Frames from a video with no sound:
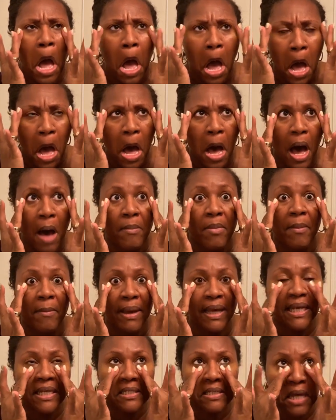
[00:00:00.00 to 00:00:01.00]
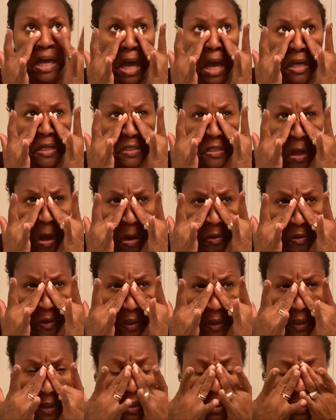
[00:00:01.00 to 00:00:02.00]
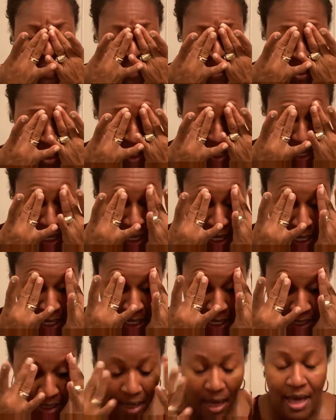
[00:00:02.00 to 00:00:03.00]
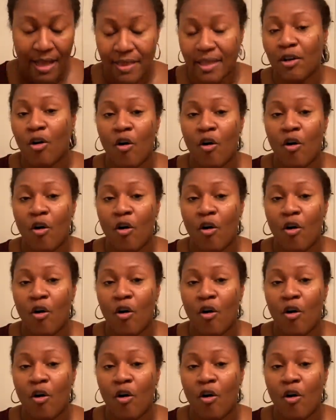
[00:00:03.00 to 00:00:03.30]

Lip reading: I'm amazed at how soft it is. And I think